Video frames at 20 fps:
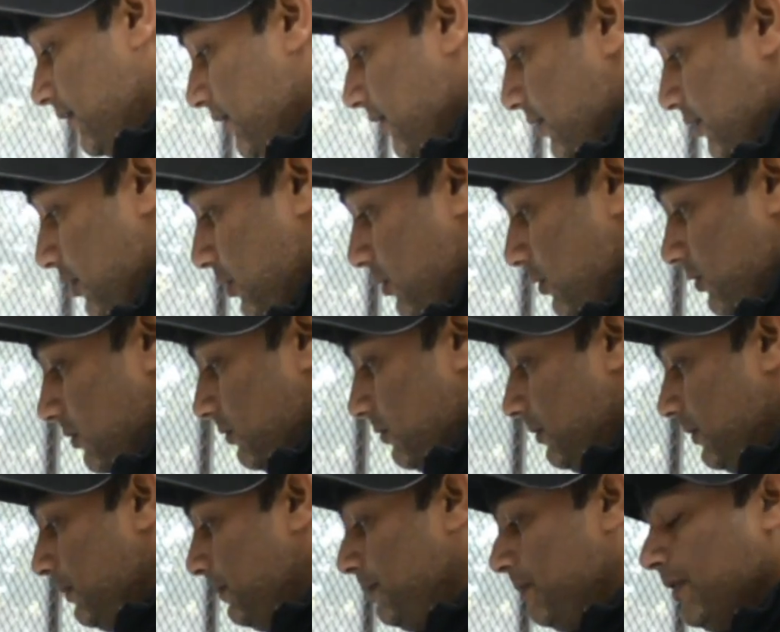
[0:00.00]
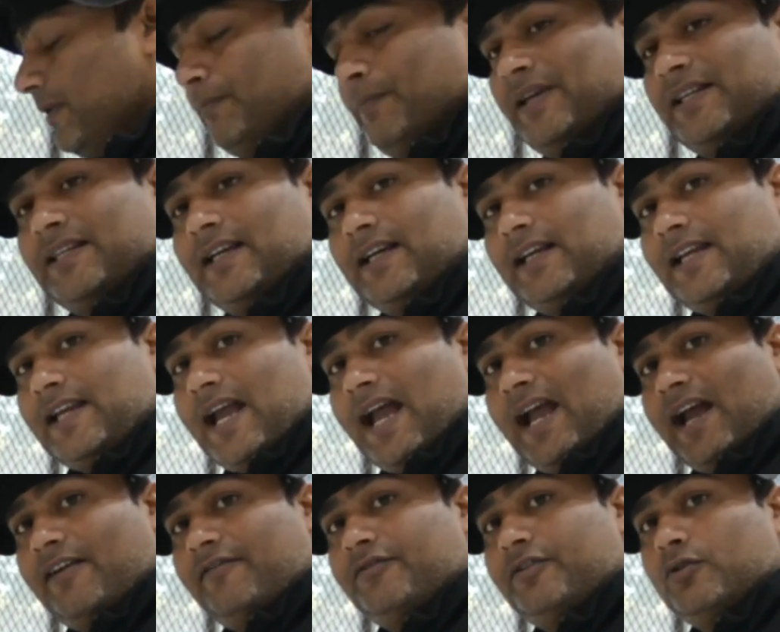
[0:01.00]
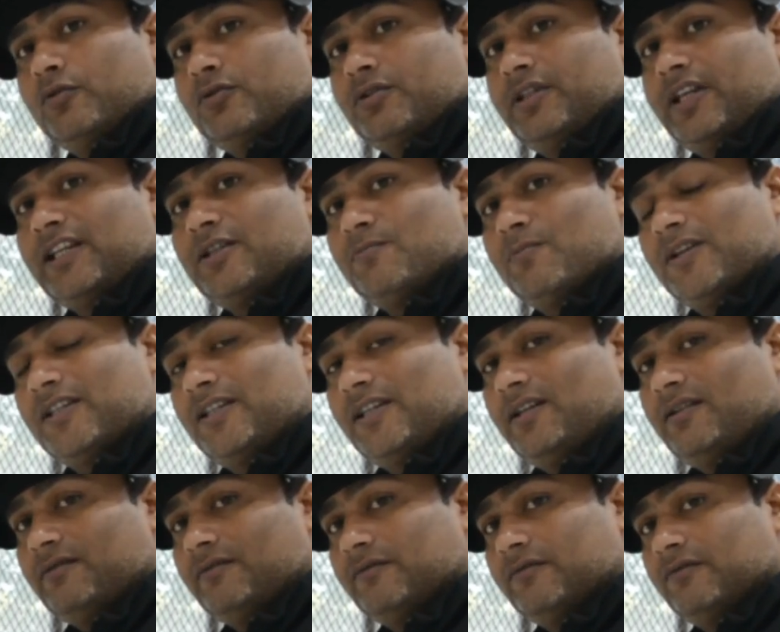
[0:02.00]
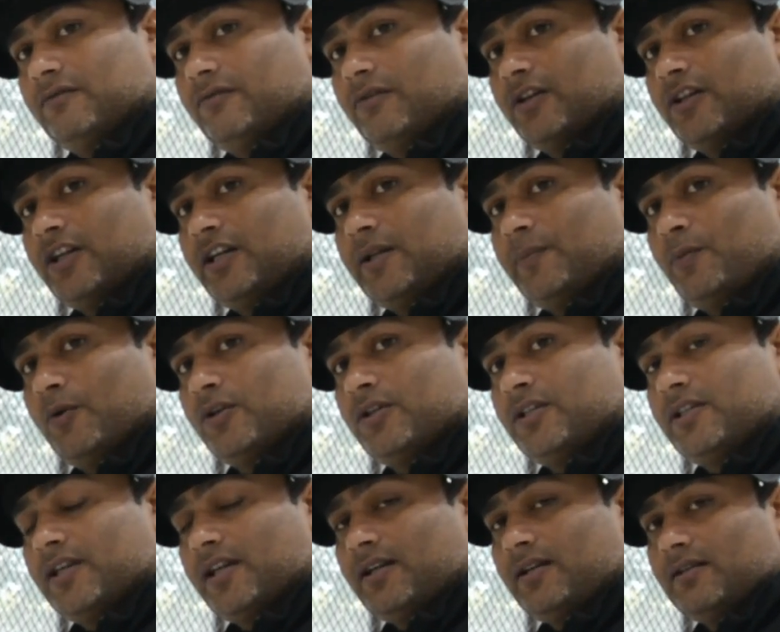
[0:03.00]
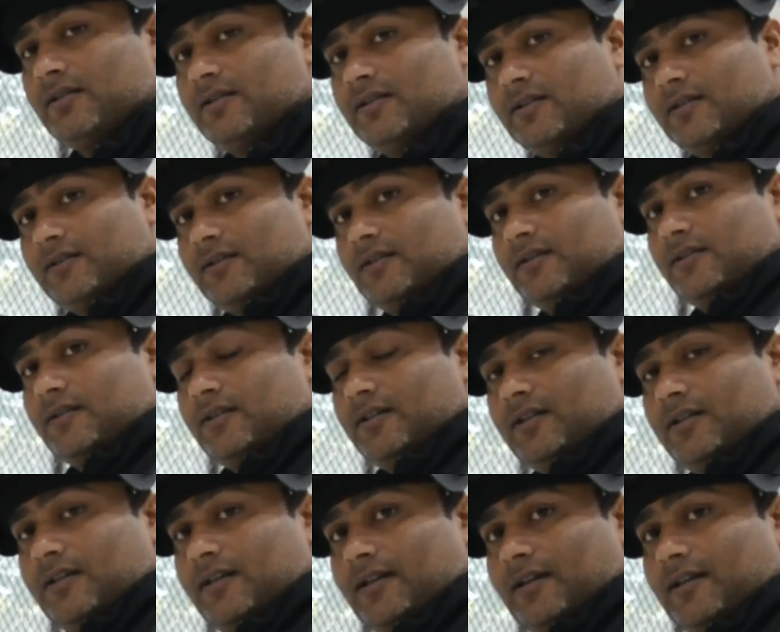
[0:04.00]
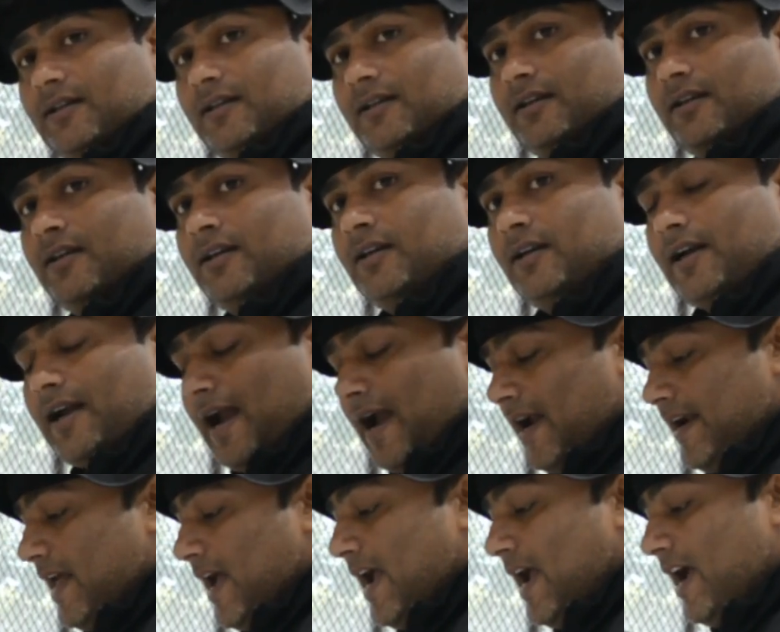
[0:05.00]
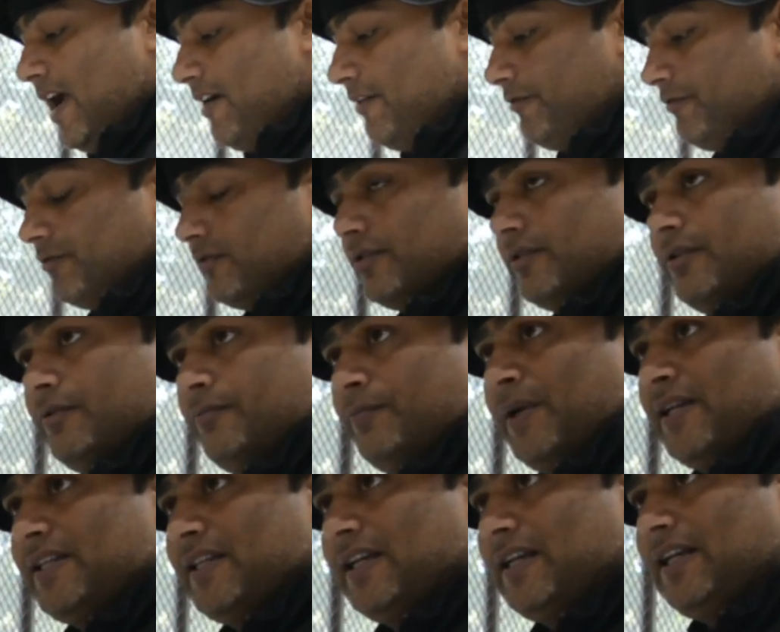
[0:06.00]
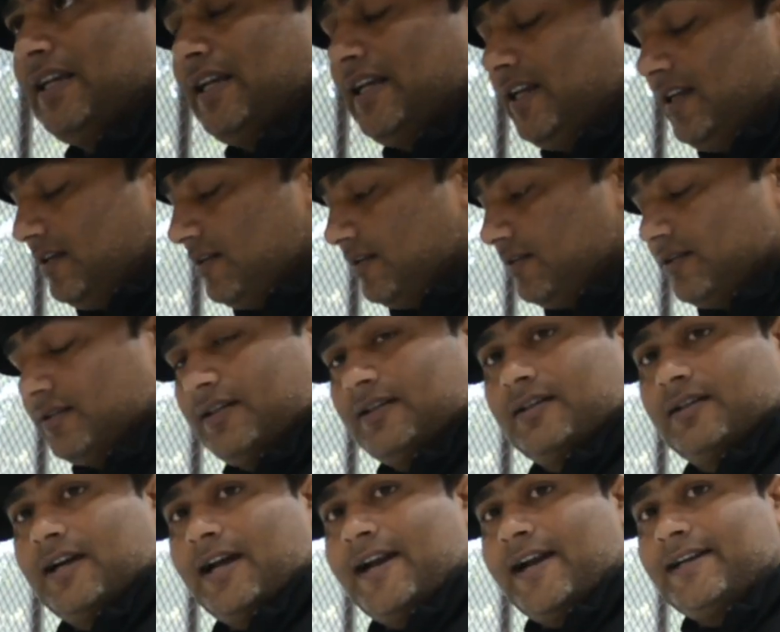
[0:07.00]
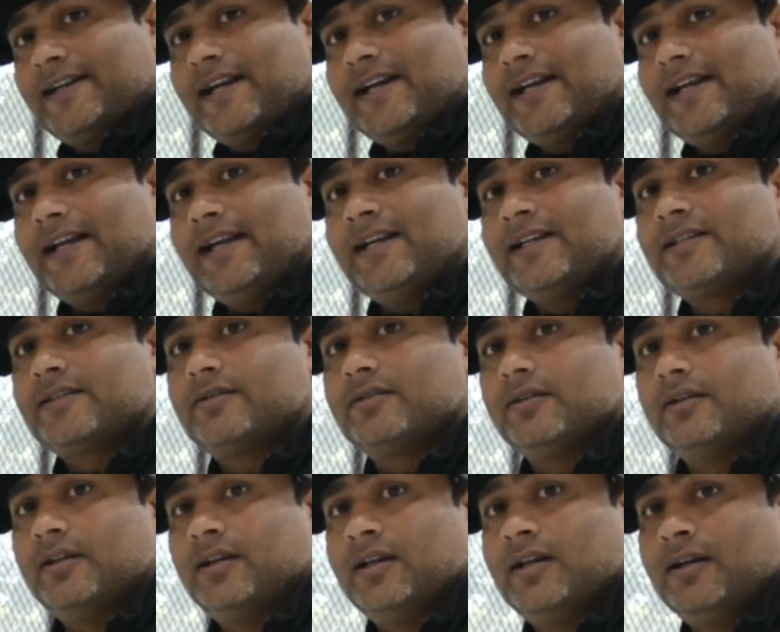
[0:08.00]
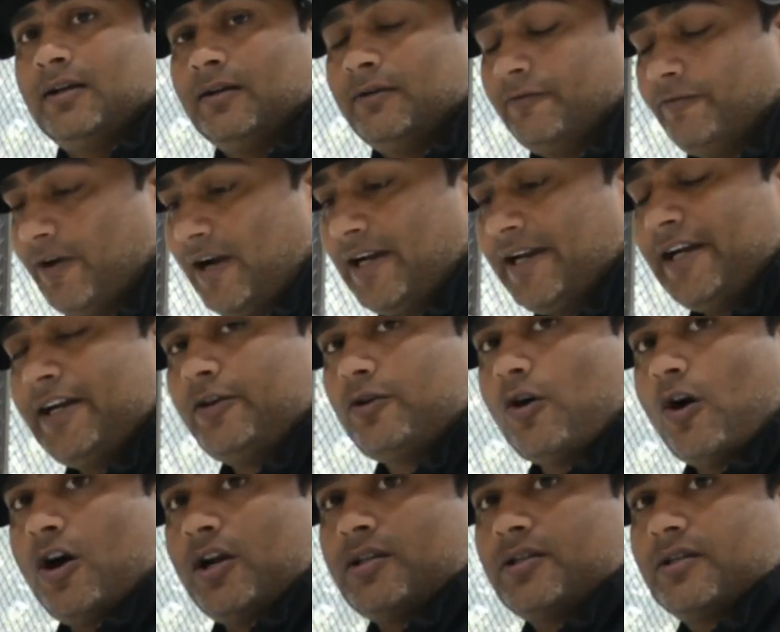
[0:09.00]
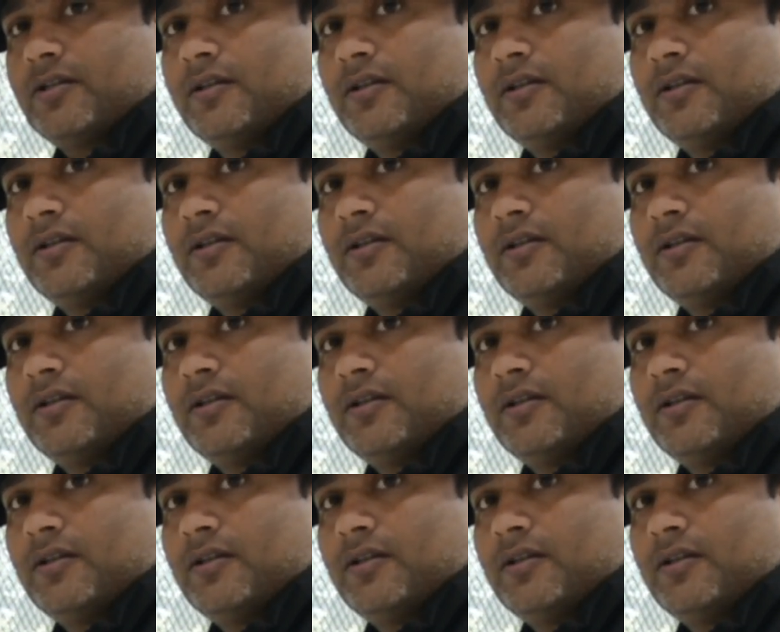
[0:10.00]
So basically I have used this machine for the deposition and I have basically connected its welding torch